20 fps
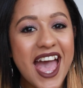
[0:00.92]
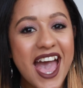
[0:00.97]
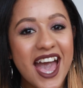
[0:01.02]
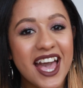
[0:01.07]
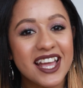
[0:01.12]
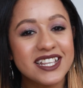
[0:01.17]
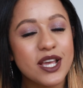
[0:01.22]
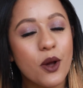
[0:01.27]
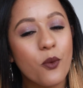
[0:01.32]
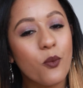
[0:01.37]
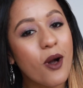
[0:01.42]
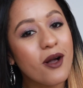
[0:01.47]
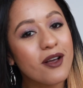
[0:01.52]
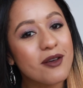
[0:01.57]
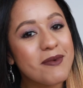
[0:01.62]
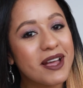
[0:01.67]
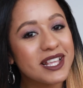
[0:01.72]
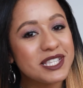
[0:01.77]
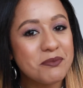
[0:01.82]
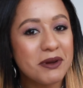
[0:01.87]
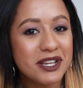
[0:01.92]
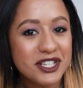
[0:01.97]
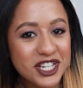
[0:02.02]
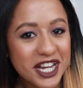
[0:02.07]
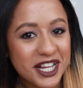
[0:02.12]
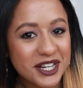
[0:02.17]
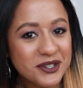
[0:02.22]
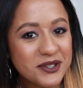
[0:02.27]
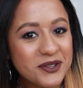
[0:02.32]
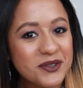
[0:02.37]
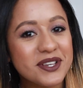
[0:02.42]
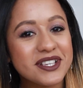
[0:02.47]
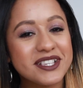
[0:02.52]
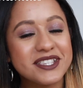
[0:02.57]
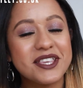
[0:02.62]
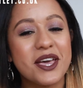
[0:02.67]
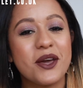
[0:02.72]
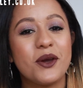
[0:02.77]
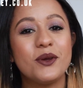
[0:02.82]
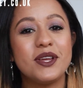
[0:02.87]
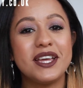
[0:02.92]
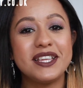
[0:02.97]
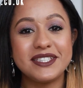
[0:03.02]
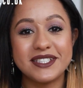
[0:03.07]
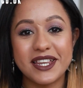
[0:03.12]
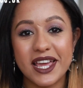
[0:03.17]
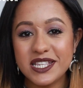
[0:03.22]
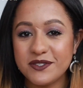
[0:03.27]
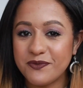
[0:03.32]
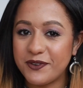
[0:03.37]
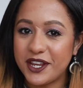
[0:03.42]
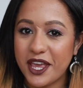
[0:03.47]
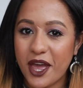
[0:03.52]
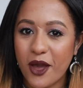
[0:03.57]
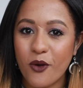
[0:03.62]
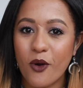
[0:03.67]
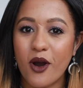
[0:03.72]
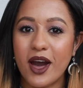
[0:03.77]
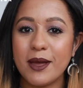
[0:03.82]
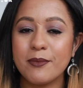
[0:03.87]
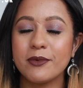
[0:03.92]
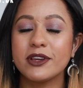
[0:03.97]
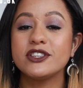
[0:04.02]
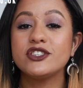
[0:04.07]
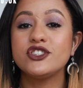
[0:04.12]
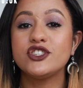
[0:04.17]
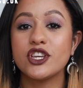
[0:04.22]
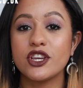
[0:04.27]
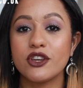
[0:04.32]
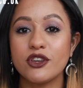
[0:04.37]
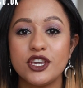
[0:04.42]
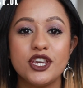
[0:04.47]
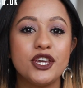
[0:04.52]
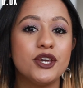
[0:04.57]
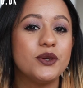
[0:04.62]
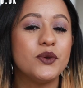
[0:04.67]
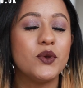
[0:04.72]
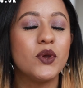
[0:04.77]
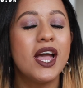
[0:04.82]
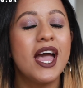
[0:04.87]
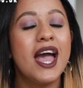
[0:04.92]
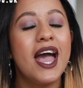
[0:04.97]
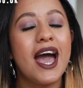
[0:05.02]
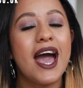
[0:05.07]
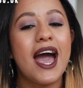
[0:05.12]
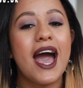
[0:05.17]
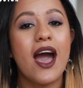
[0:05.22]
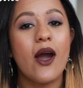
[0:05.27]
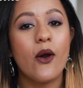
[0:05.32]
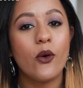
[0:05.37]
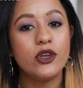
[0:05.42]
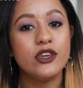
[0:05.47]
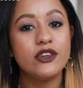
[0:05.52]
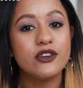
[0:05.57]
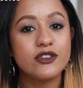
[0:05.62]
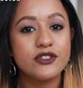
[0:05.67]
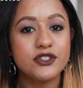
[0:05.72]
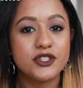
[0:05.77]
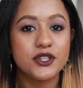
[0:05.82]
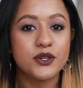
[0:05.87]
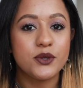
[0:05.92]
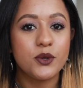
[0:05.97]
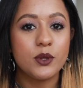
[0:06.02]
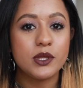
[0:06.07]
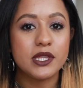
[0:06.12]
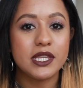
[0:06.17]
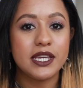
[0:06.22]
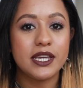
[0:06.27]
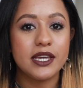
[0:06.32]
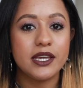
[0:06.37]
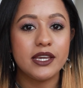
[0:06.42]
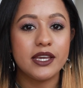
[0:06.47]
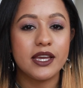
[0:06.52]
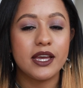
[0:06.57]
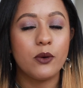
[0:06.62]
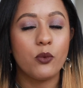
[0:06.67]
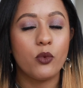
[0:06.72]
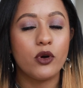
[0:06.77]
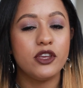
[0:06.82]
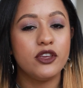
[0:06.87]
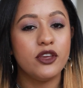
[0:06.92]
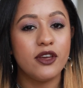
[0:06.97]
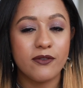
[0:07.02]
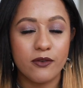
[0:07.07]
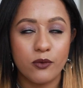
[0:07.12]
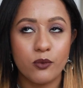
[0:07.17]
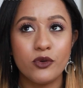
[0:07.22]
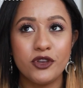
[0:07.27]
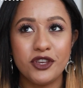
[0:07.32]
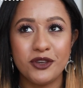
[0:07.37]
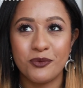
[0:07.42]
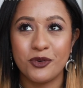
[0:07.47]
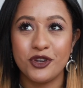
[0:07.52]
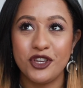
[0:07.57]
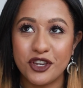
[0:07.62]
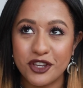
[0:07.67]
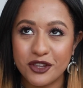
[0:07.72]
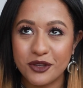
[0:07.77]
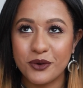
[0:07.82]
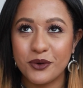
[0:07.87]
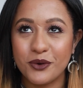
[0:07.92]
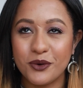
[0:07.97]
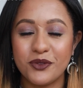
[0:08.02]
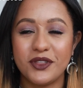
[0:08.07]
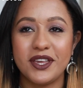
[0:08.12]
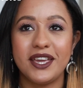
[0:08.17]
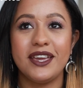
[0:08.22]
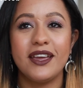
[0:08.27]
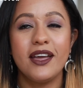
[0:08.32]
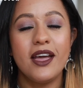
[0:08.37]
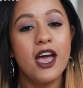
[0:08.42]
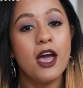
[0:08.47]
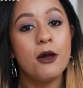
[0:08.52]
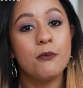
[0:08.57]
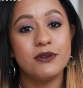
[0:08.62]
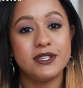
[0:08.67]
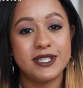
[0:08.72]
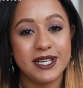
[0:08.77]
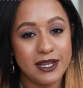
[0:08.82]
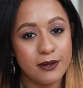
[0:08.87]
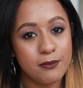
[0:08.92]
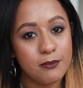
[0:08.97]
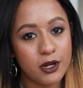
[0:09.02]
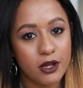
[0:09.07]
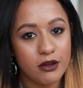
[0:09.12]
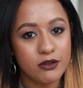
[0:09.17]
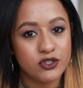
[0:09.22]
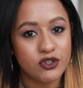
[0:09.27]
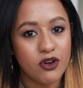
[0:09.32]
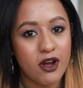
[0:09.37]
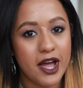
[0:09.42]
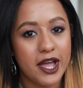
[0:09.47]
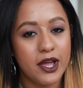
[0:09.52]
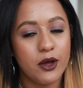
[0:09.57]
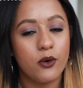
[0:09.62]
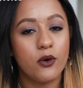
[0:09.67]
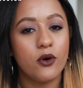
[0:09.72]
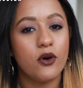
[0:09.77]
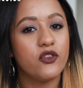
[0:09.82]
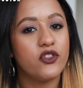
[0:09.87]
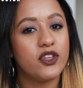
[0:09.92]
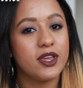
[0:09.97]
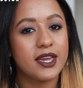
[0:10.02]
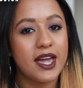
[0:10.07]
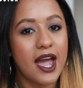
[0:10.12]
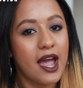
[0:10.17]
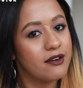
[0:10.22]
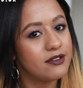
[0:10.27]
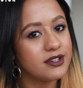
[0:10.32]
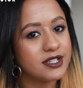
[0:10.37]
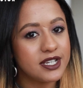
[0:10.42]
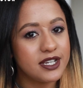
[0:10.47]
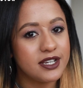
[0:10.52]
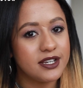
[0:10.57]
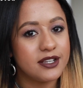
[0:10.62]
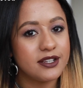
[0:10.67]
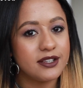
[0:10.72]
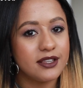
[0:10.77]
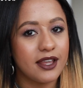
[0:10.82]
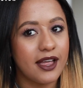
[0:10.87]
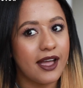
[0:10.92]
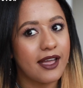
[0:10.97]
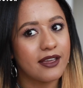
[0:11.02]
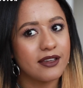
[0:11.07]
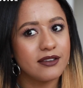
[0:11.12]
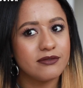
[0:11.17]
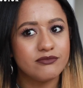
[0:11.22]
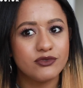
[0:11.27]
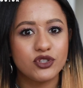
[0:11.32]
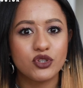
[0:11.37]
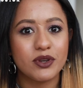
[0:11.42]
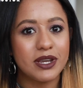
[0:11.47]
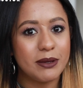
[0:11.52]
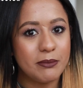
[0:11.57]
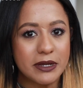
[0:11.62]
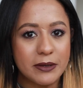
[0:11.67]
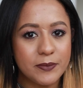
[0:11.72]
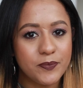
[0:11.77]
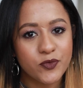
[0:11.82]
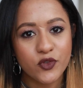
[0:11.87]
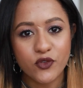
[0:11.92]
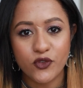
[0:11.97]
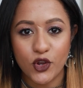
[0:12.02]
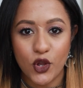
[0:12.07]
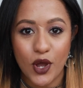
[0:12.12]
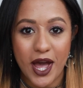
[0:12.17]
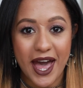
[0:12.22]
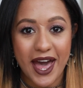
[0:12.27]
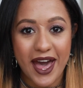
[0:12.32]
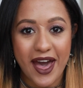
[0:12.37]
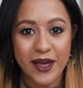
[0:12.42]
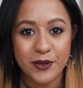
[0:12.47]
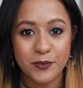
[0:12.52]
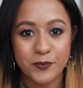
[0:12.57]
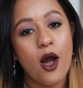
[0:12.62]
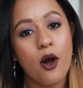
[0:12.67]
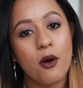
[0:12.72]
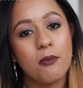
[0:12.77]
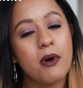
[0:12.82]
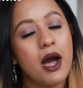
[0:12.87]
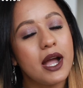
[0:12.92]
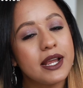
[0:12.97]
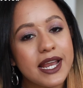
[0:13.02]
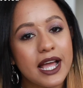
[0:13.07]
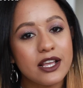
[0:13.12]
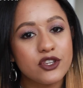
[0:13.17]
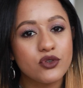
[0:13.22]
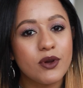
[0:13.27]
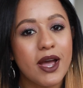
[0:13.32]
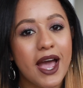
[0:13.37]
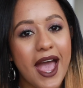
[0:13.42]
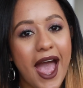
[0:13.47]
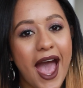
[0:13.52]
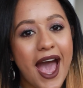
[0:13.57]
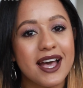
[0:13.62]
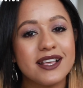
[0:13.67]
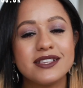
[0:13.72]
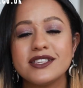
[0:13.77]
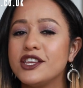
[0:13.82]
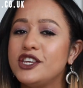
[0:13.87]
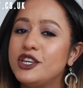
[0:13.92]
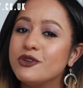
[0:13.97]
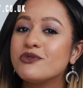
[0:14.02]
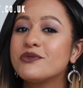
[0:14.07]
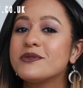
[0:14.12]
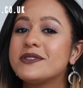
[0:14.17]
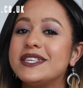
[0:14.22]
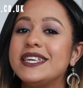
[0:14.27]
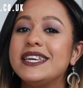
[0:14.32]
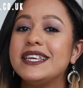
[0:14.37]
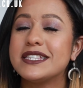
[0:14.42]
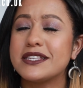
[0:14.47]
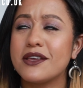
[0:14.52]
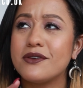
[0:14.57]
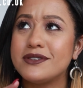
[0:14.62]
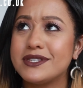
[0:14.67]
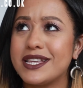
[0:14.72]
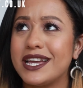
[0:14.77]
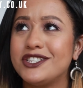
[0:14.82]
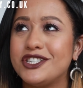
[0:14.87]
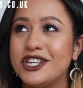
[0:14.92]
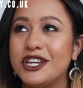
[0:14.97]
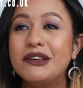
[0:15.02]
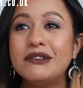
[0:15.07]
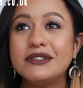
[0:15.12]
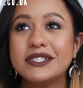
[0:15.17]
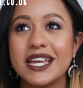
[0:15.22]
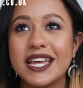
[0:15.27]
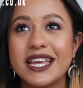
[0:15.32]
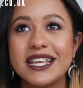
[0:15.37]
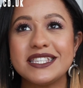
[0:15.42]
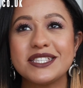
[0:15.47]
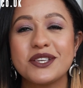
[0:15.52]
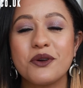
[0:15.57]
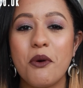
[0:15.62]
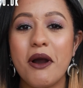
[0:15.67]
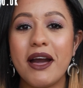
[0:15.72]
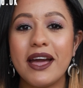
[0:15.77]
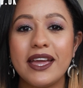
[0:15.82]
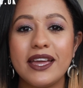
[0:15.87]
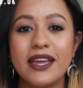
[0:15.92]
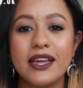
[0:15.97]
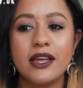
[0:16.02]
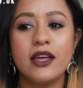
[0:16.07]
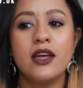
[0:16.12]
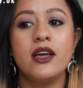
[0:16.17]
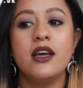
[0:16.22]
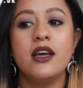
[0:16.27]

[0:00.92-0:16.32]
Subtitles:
and welcome back to my channel. So in today's video I'm going to show you how you can do the what you could call the Brazilian blow dry or the keratin like treatment for your hair. Now my natural hair, as you'll see, so stay tuned, is quite